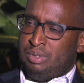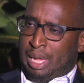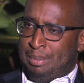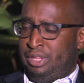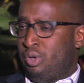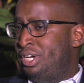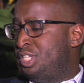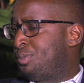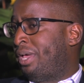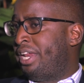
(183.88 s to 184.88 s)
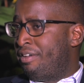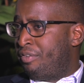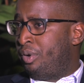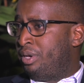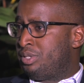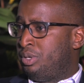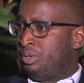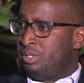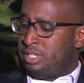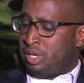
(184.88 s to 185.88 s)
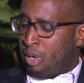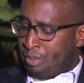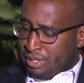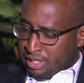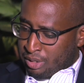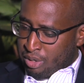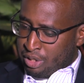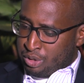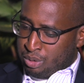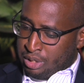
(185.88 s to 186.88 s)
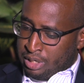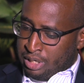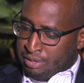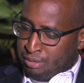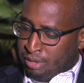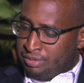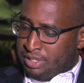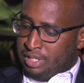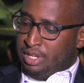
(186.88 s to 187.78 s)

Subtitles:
they were displayed everywhere, so you could see the corporates that got involved.